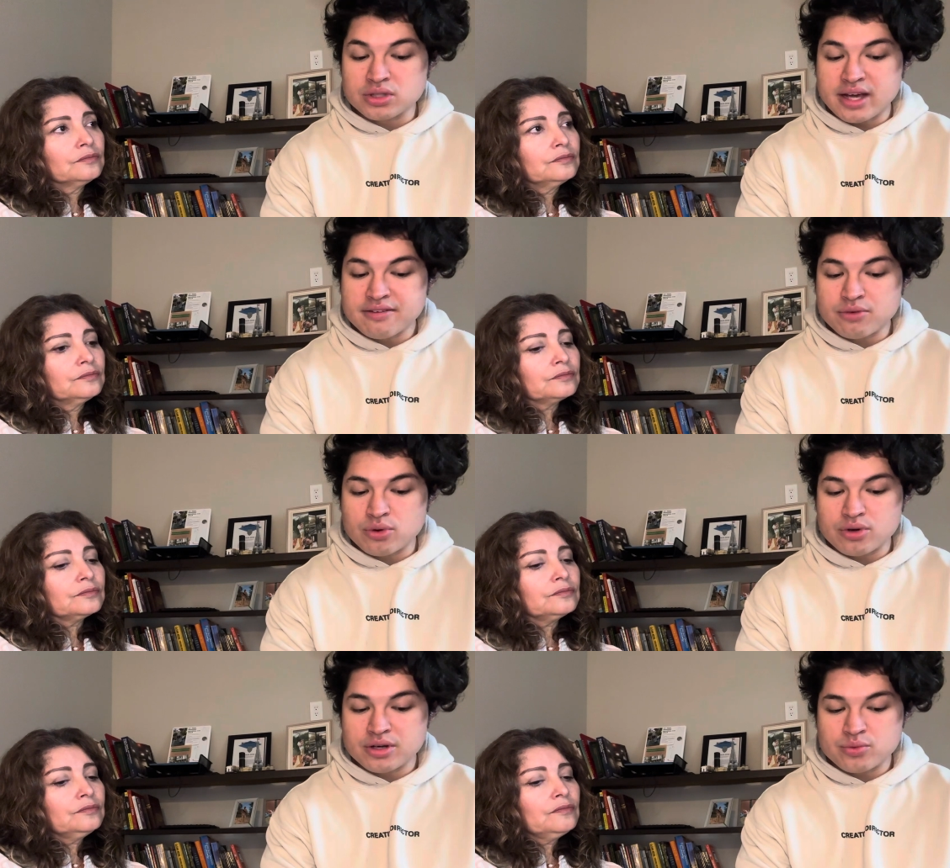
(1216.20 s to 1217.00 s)
Speaker 1: life
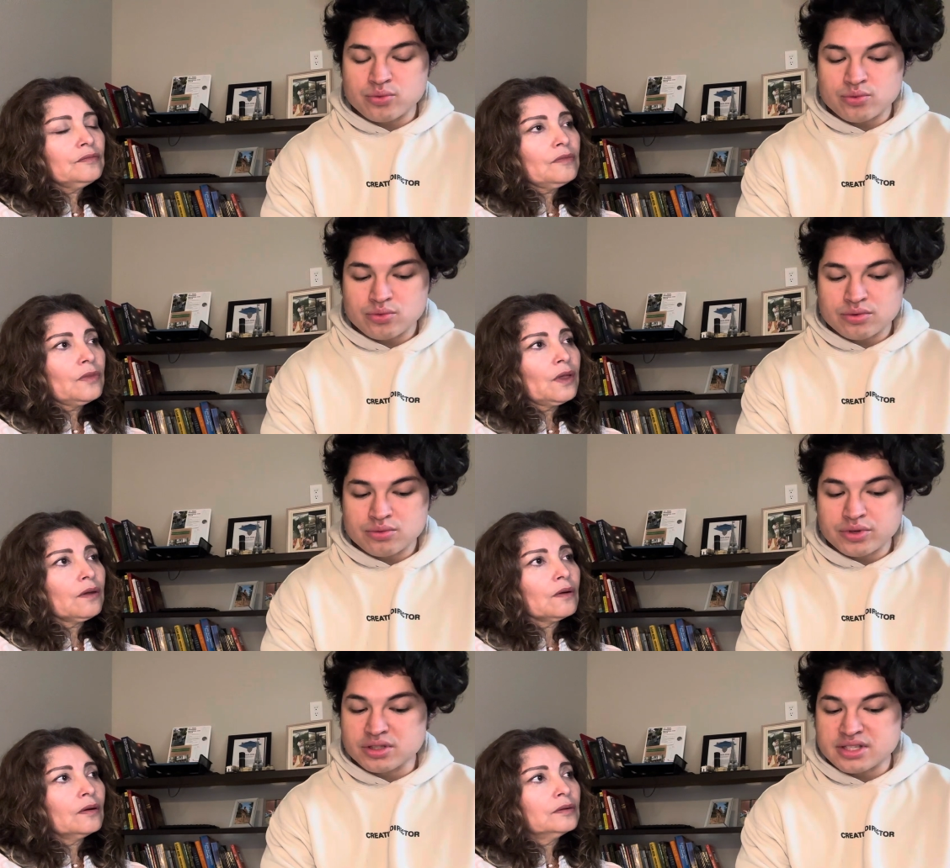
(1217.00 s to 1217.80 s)
or in
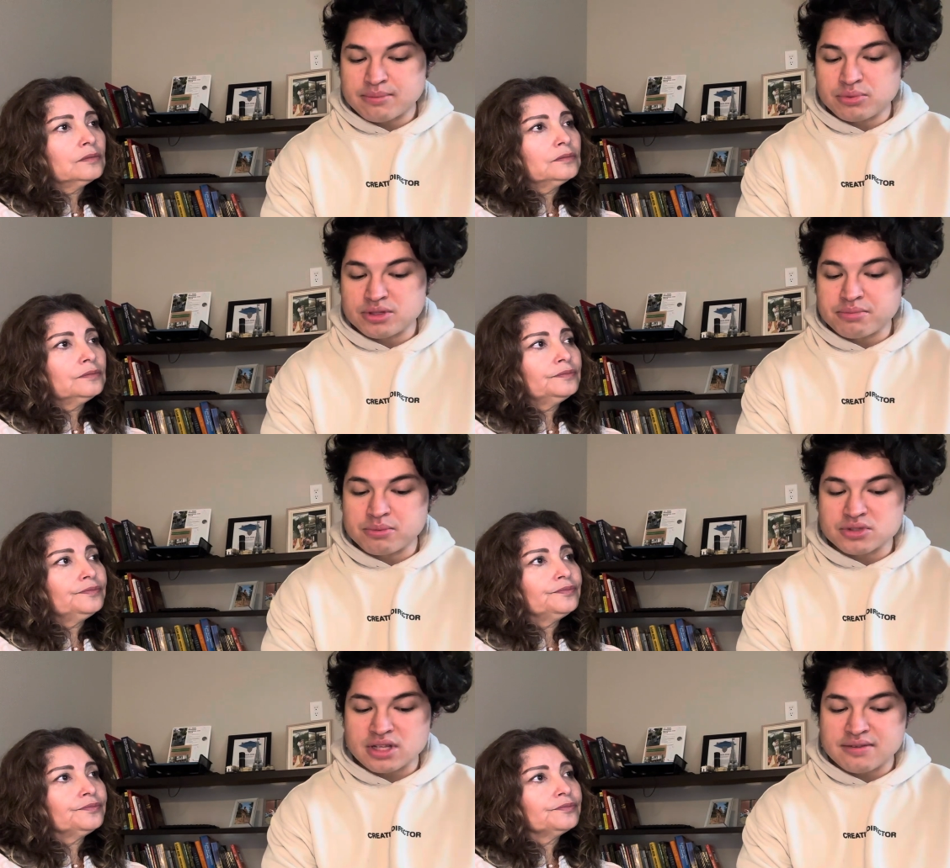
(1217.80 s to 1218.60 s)
real example in
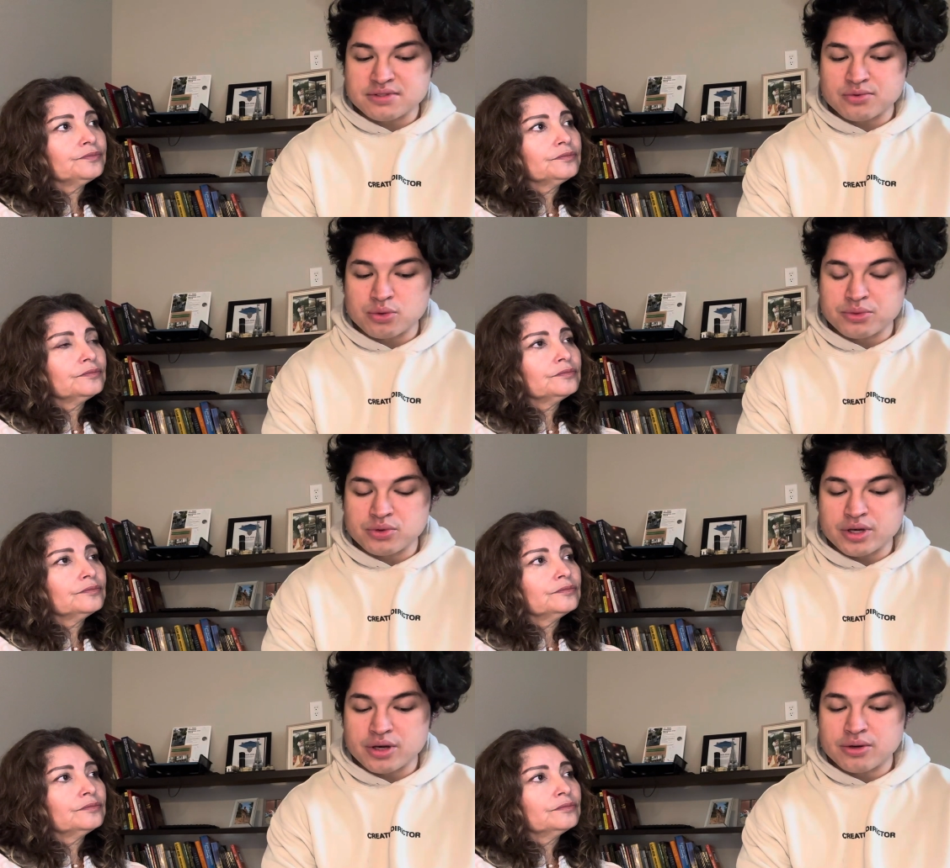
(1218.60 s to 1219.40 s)
people's lives of whom you
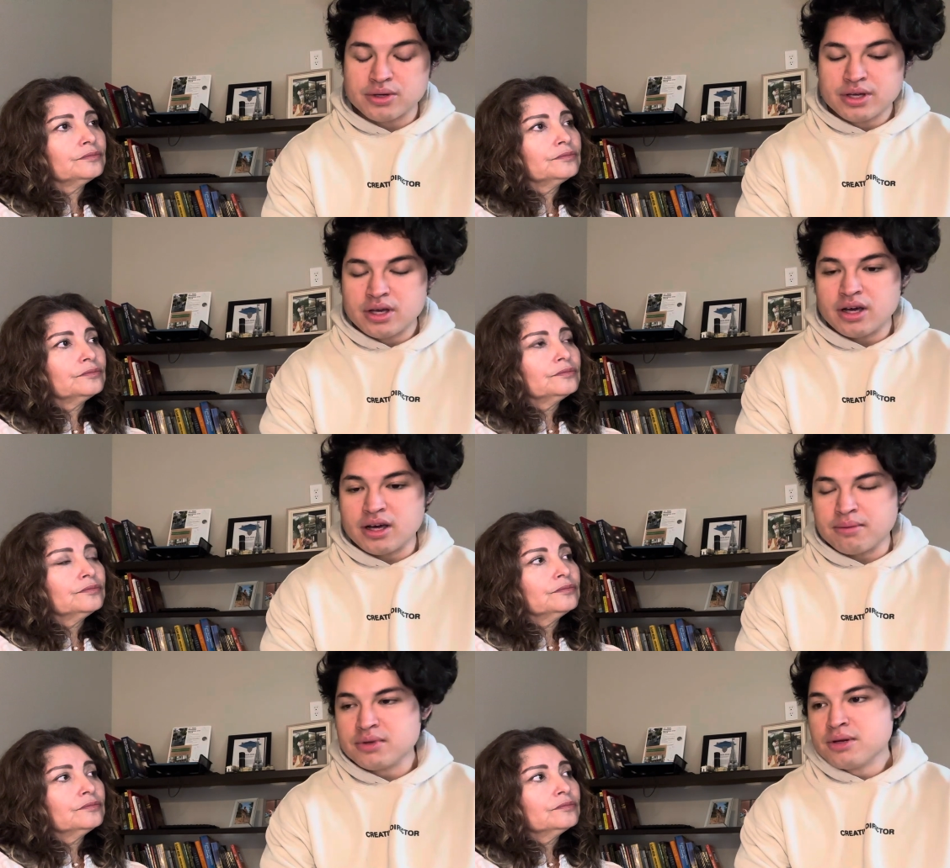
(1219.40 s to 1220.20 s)
know.
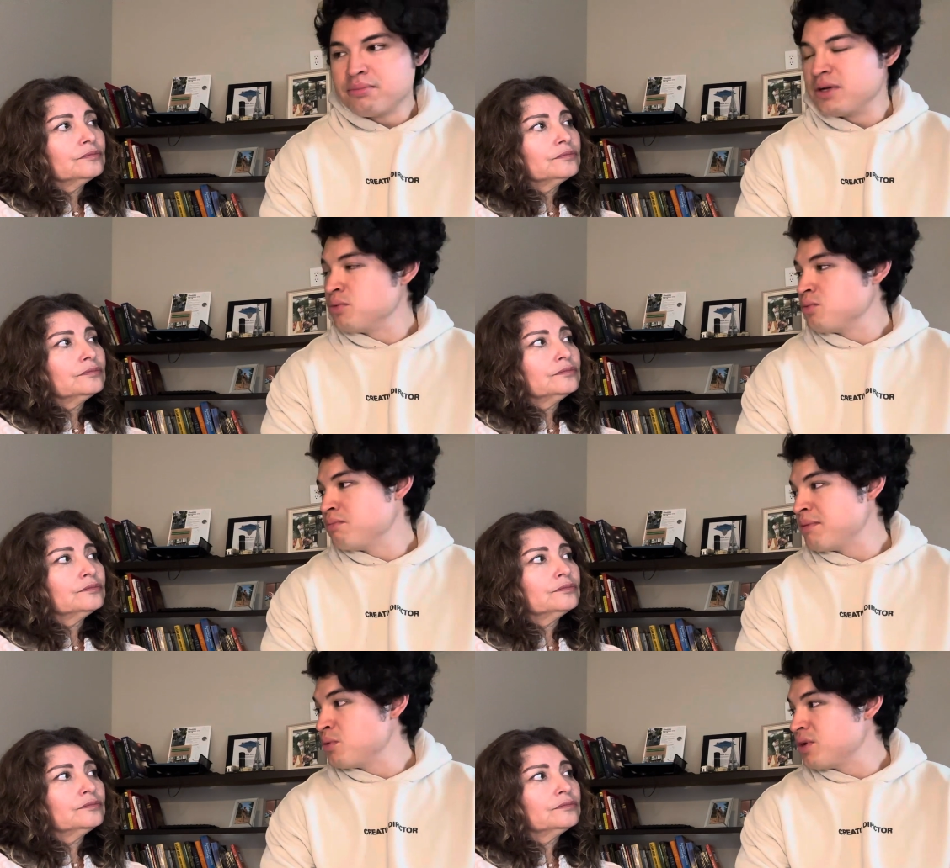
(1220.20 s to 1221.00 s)
Um, but
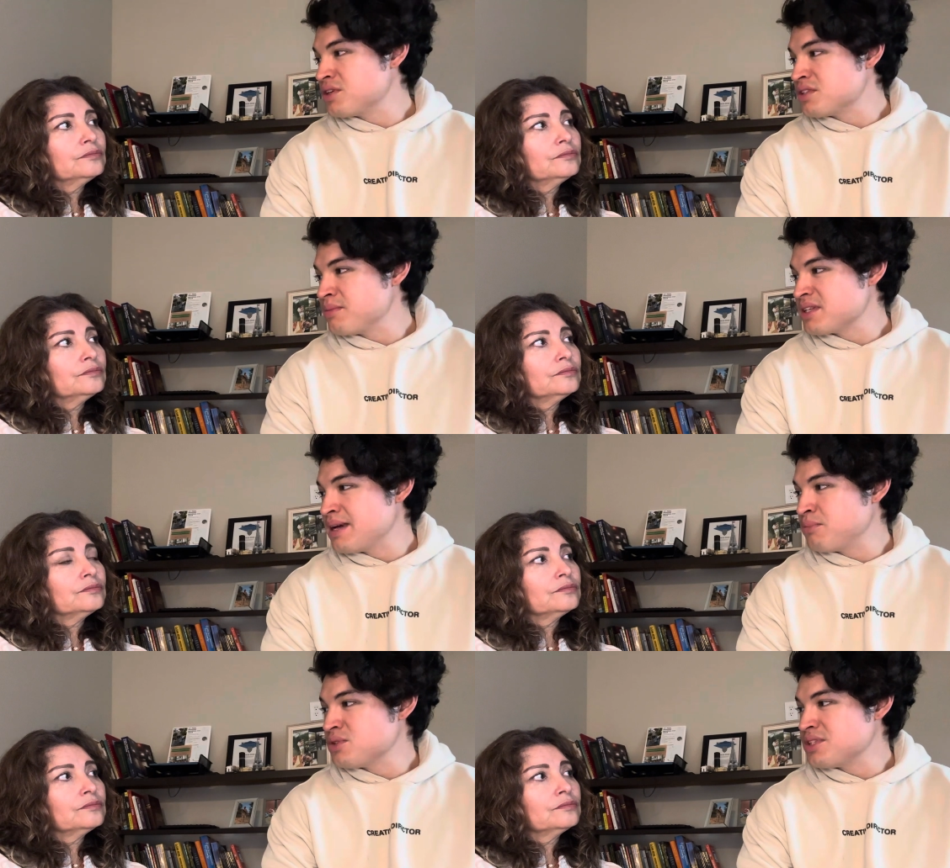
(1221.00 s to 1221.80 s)
maybe what are some
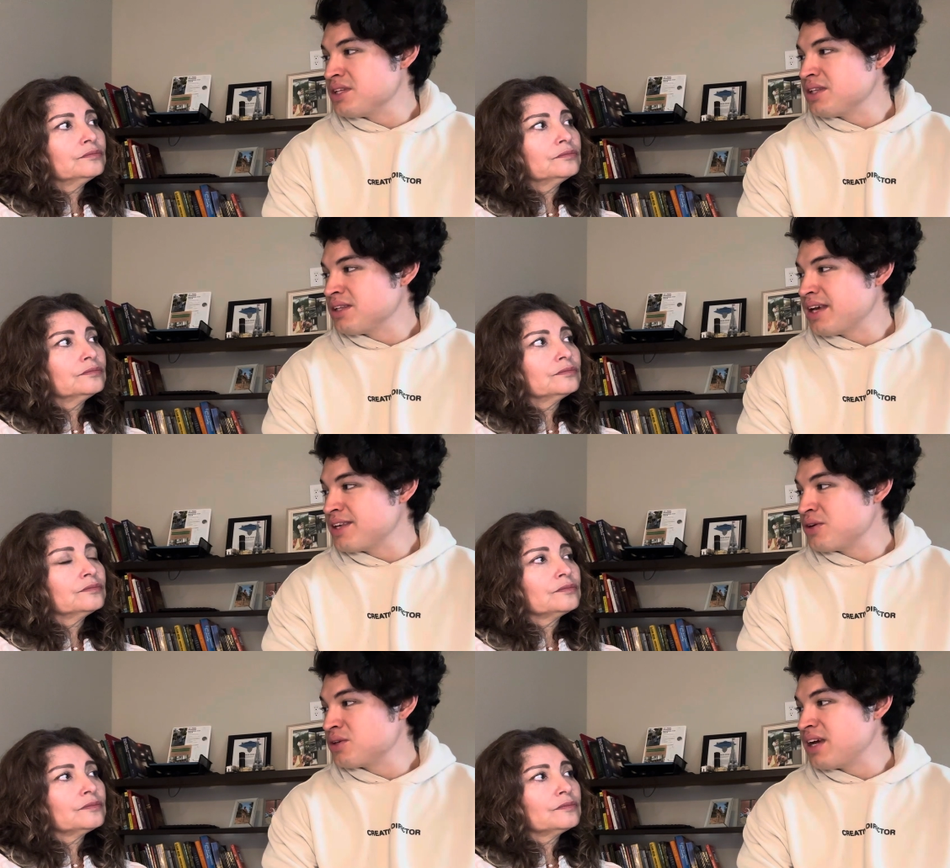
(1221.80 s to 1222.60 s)
examples in
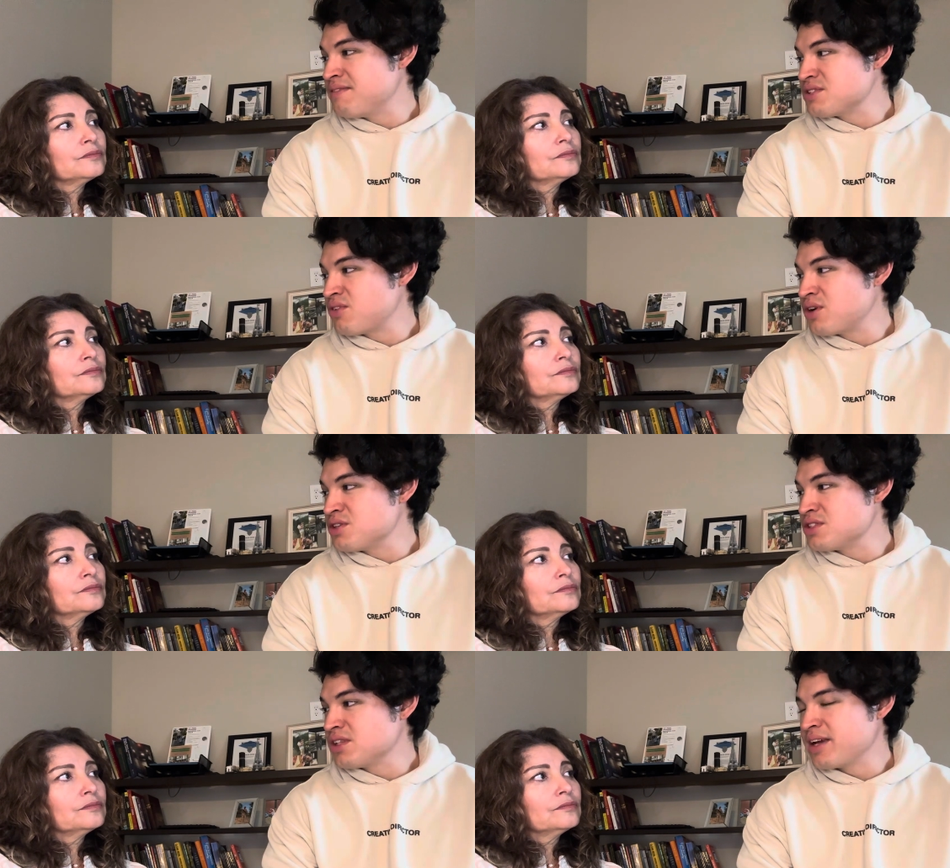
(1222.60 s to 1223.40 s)
like your life as far
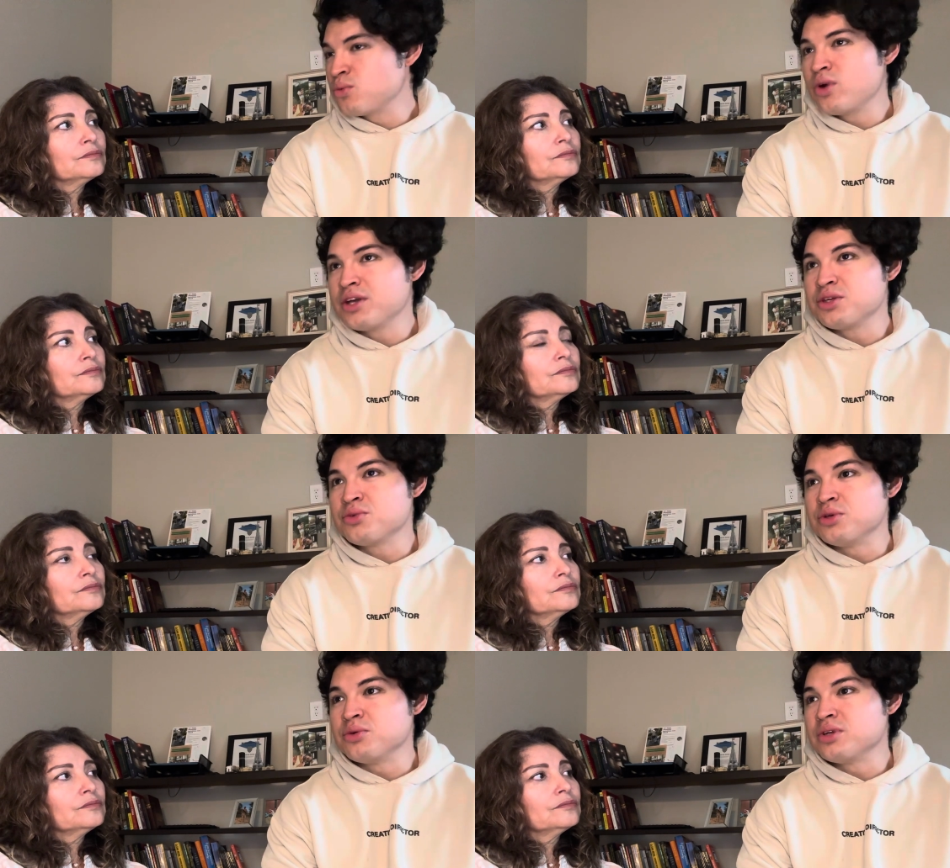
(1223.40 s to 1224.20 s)
as like what you
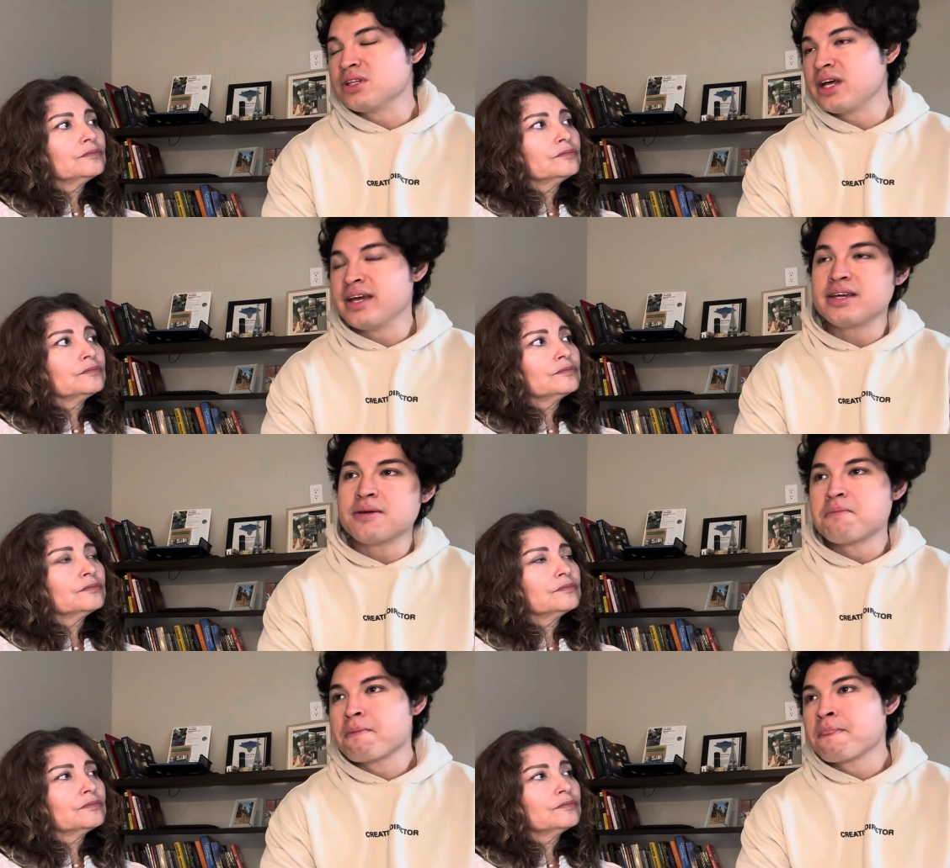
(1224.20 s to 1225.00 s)
do to like,
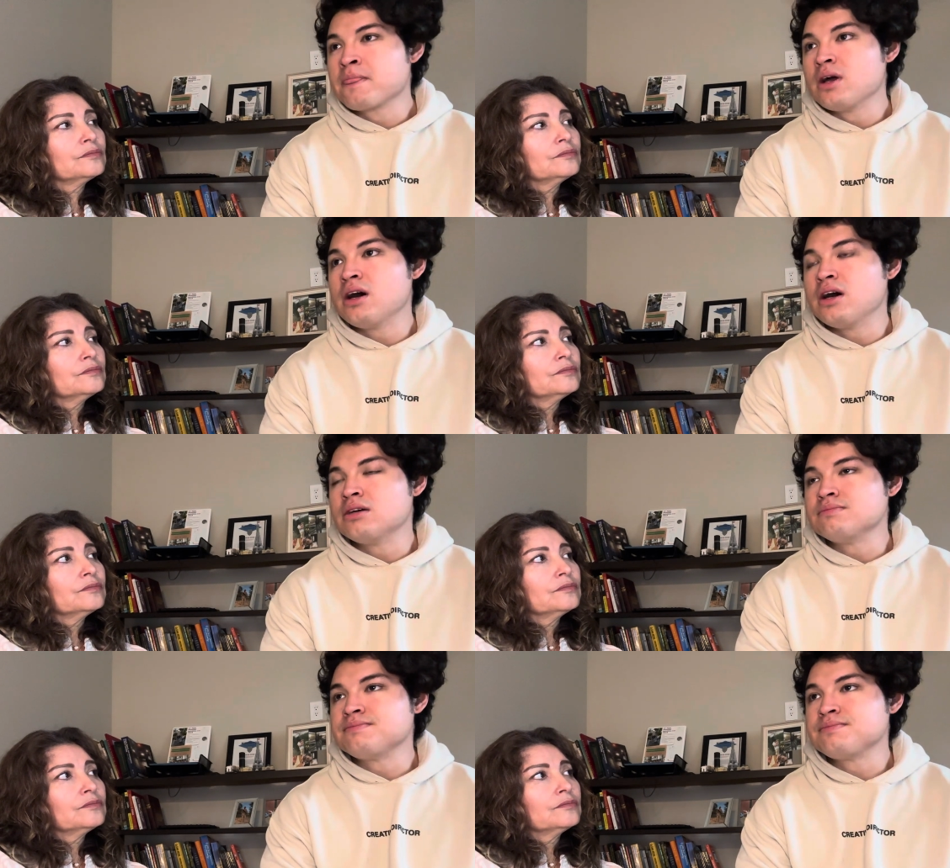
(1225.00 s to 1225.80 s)

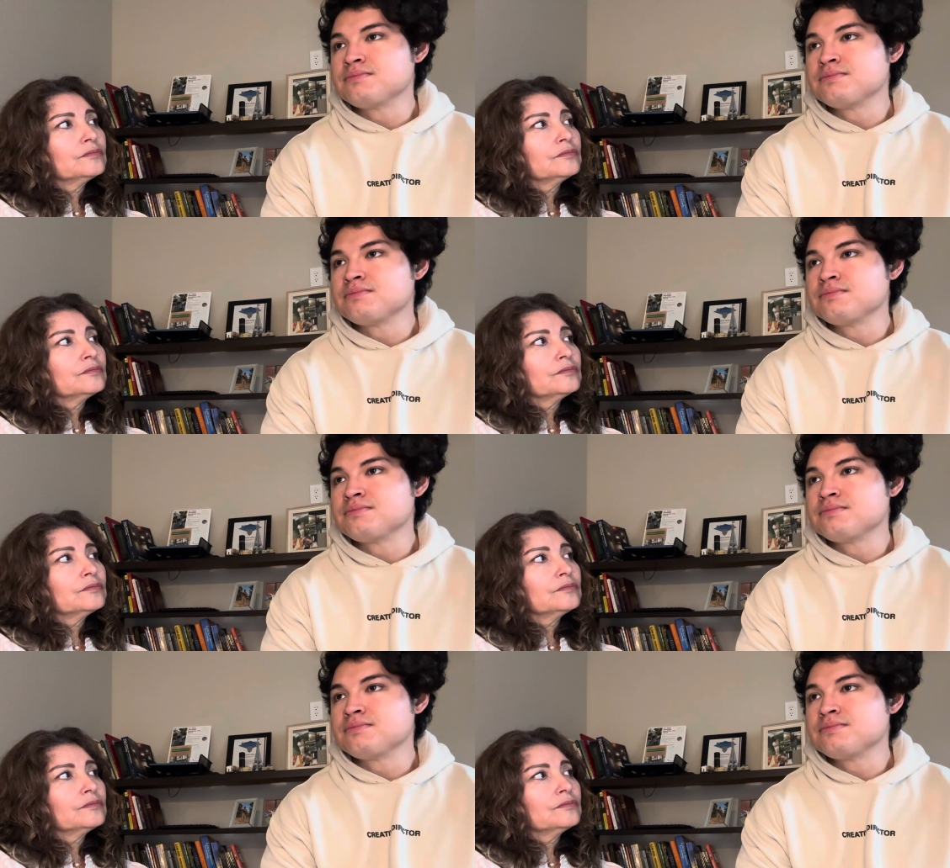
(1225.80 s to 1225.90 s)
um,